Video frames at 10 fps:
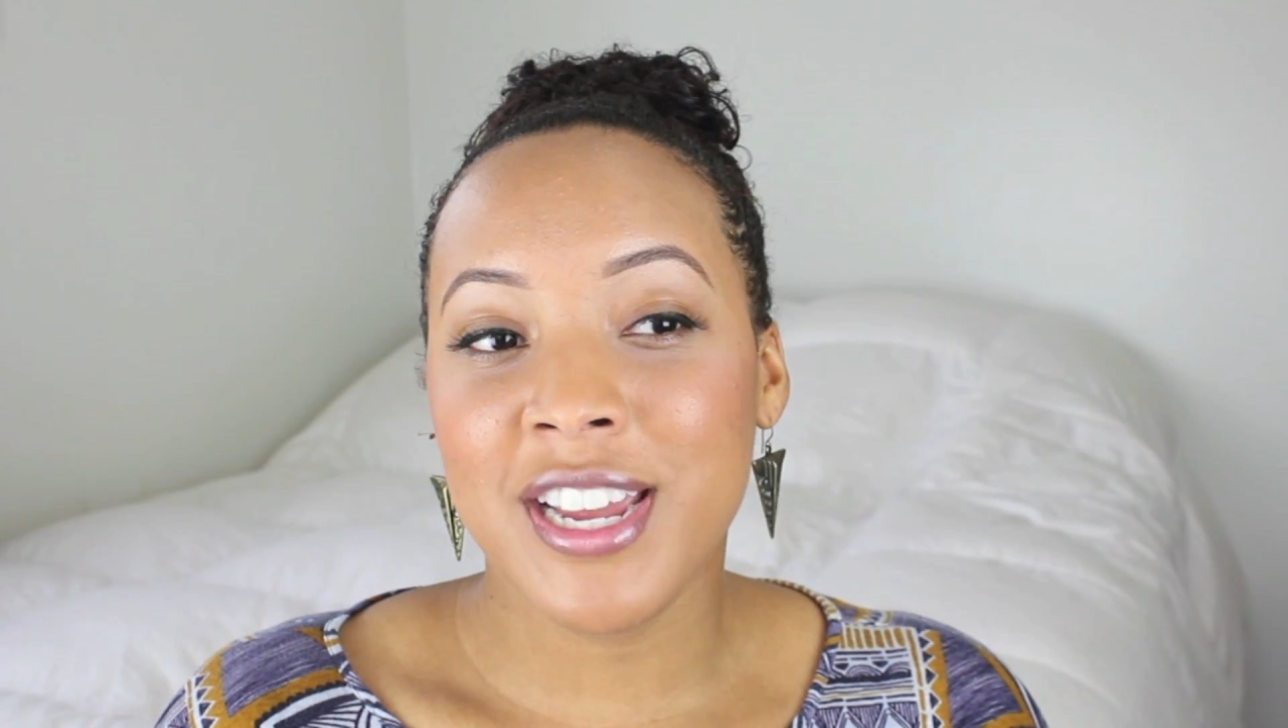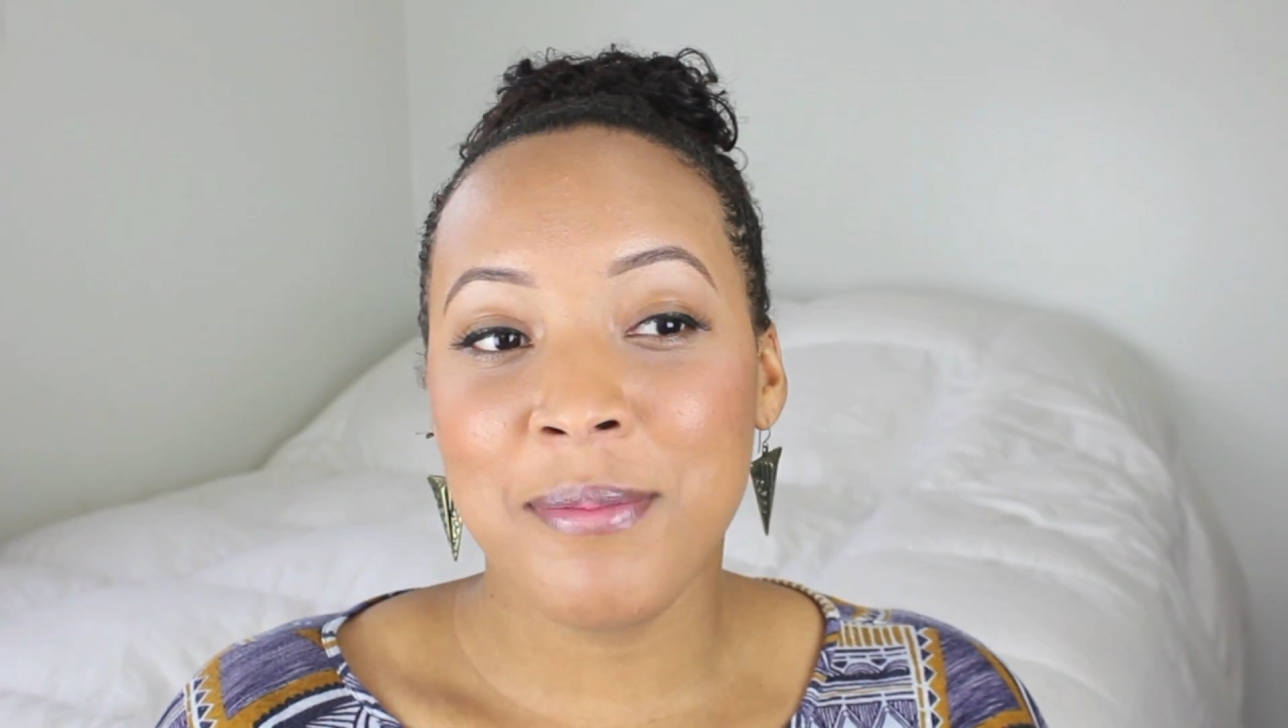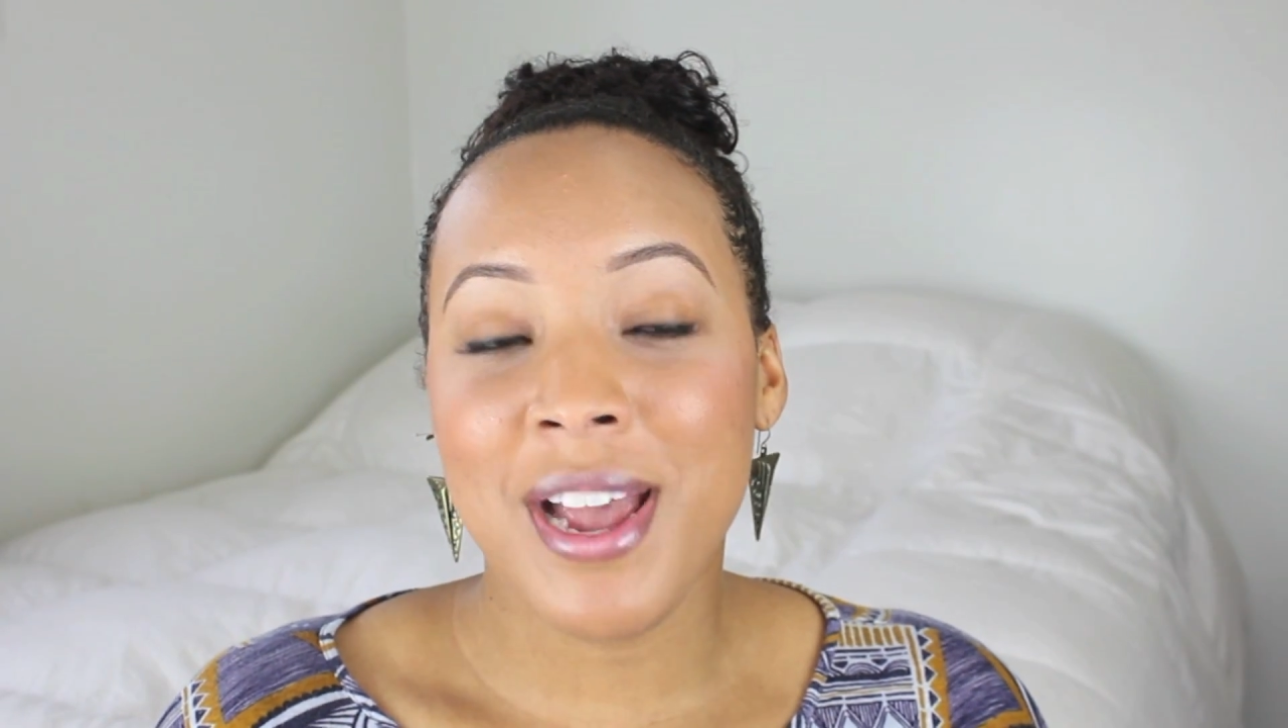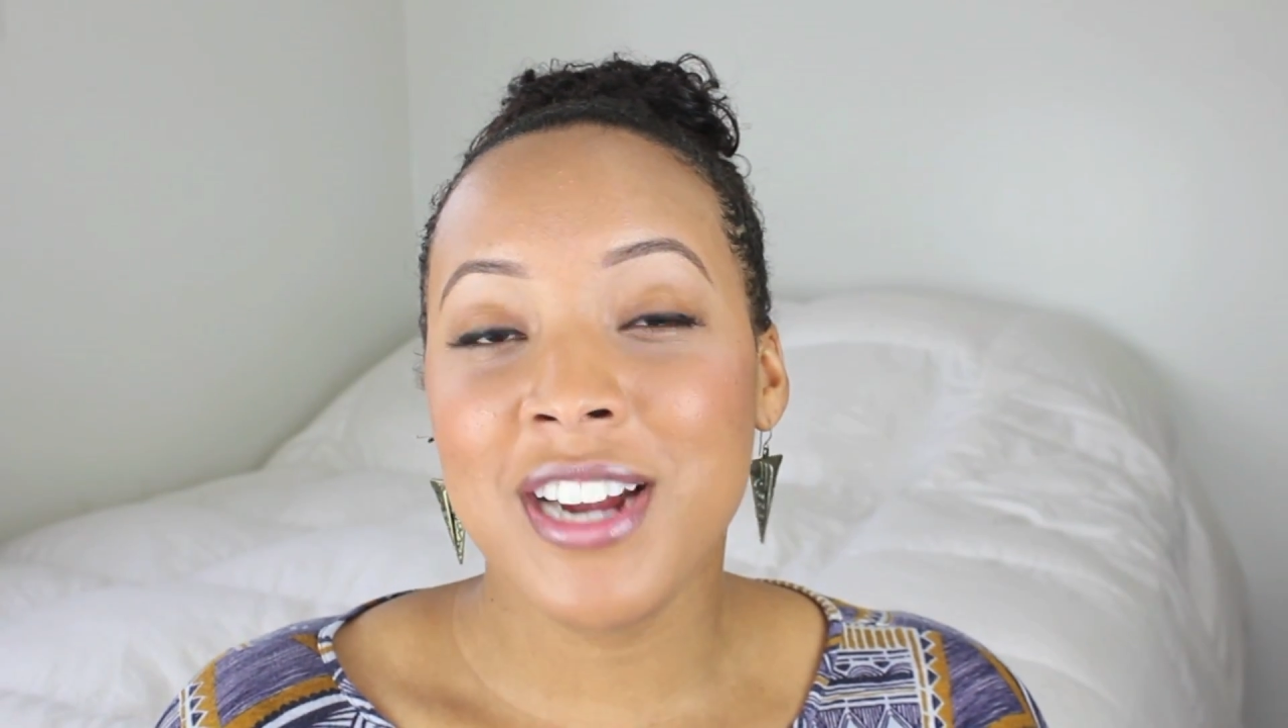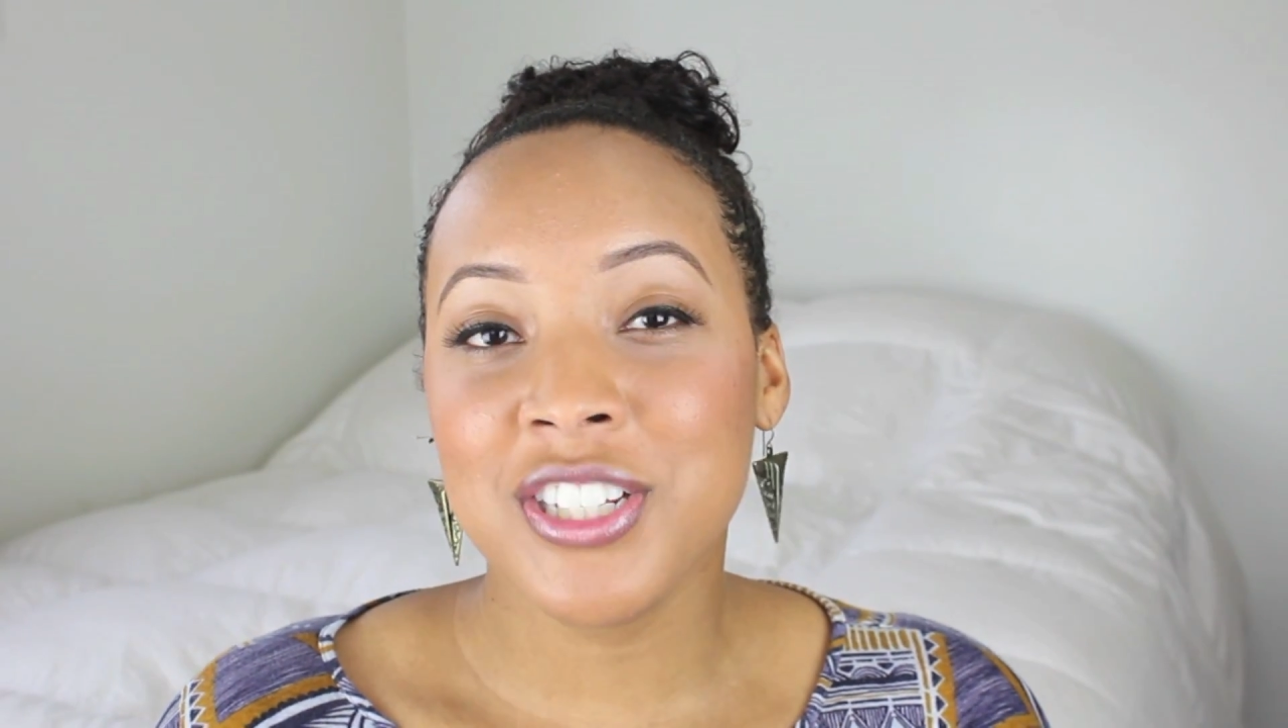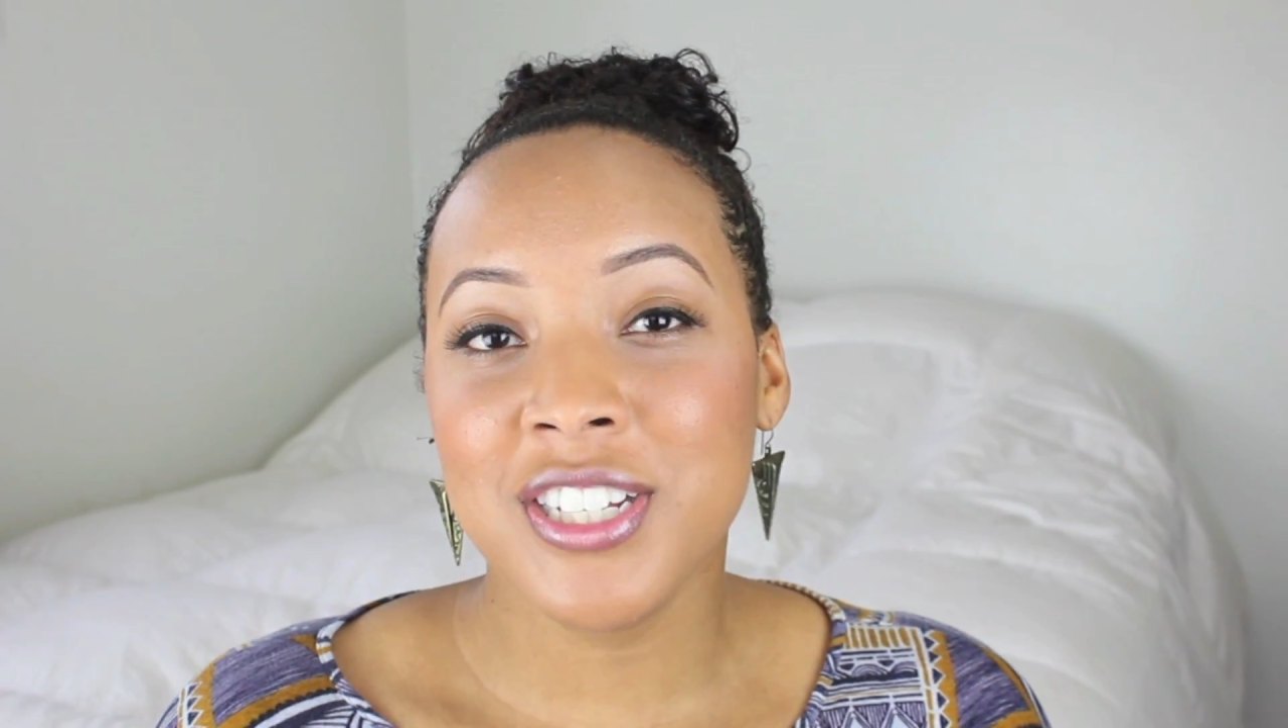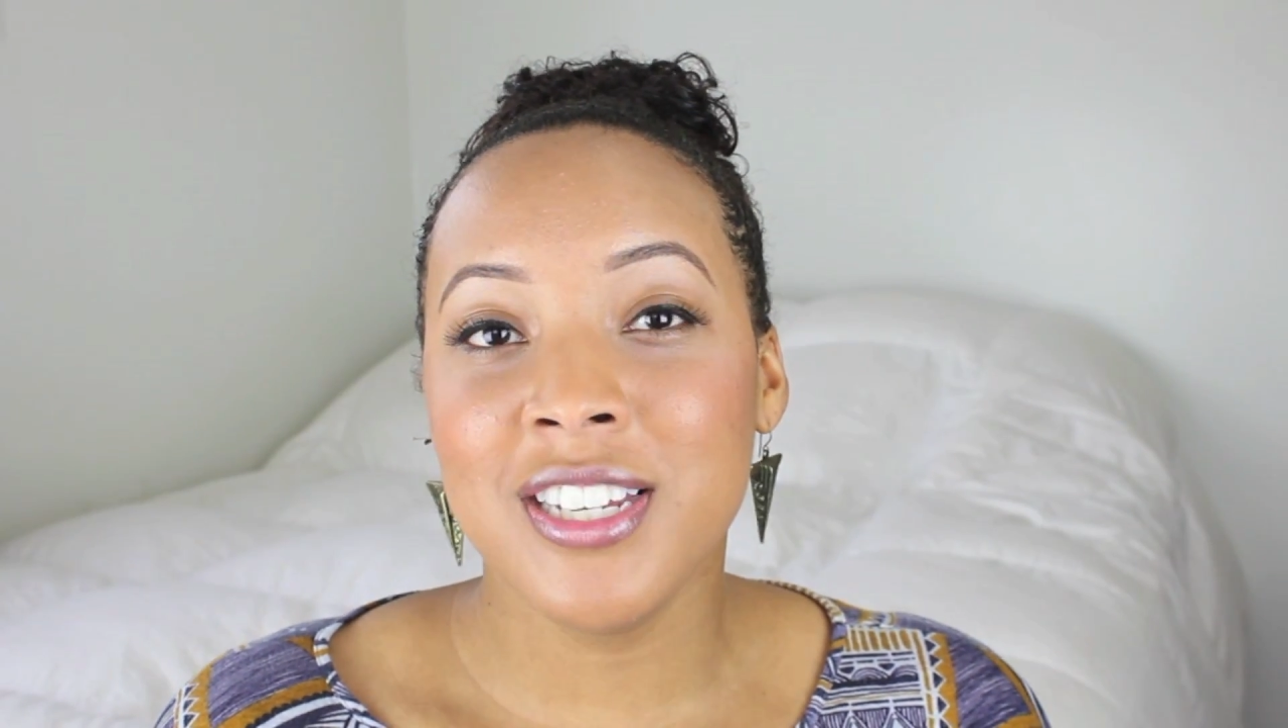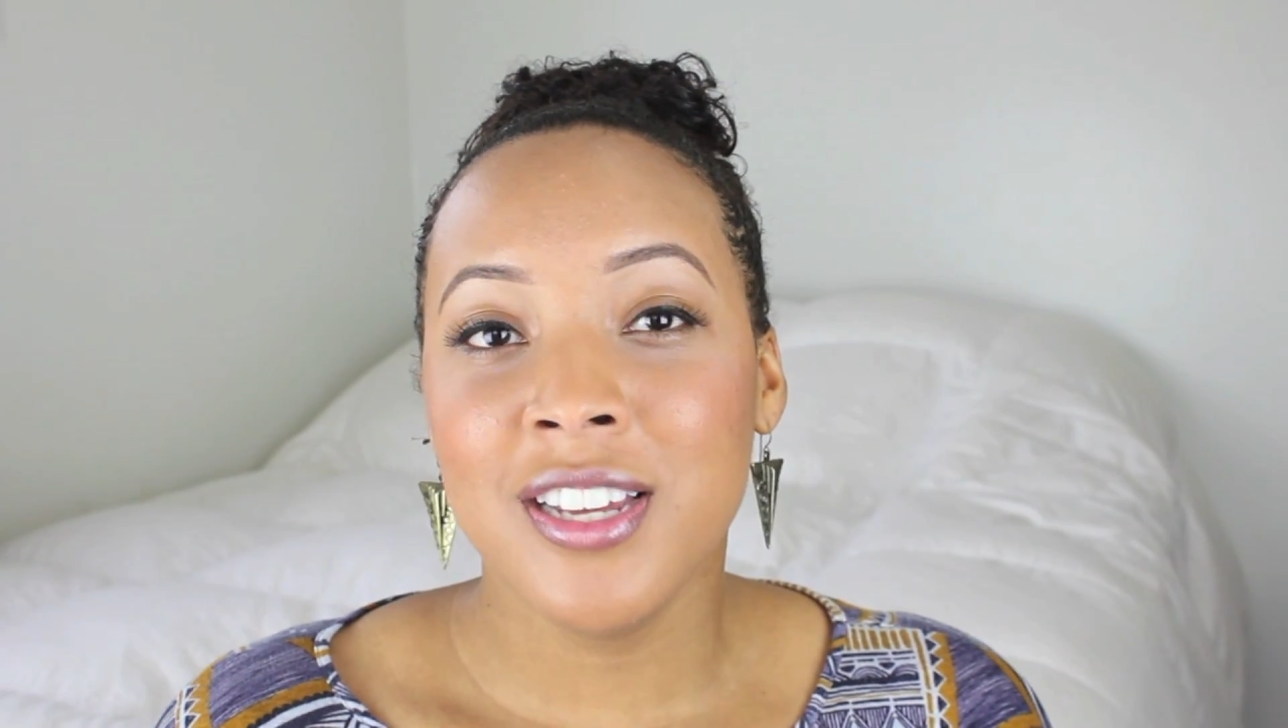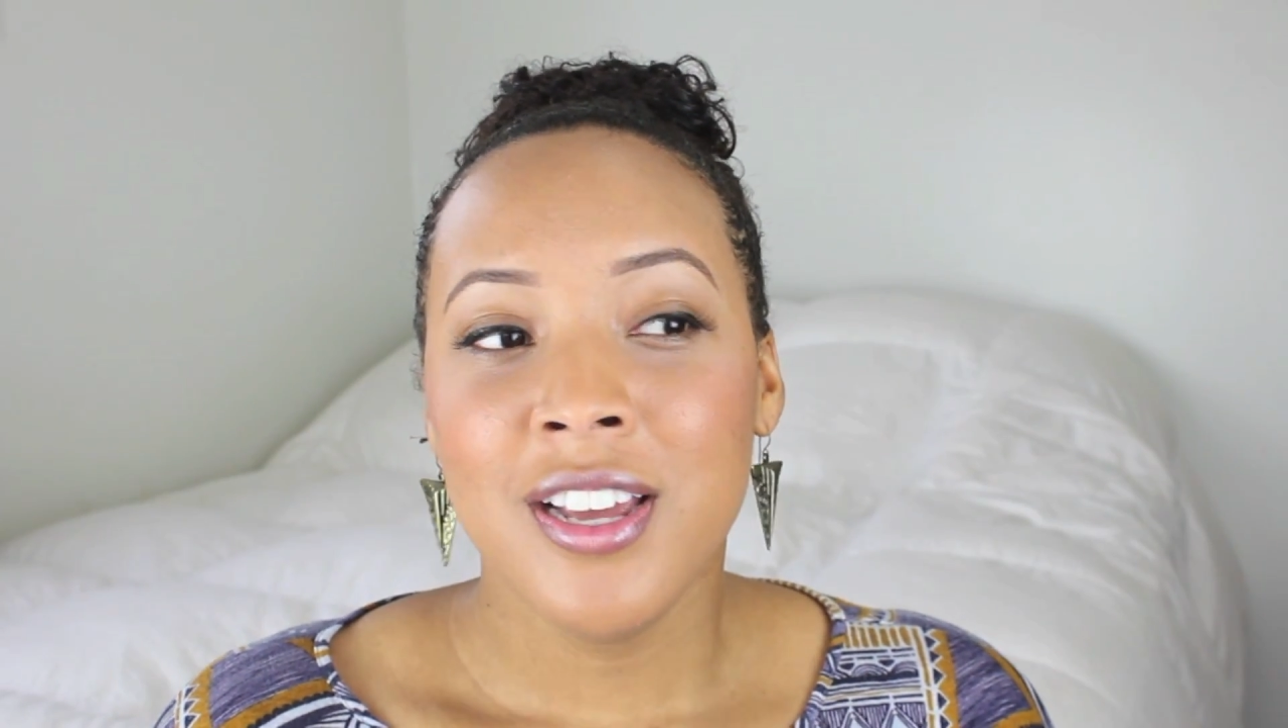I'm actually,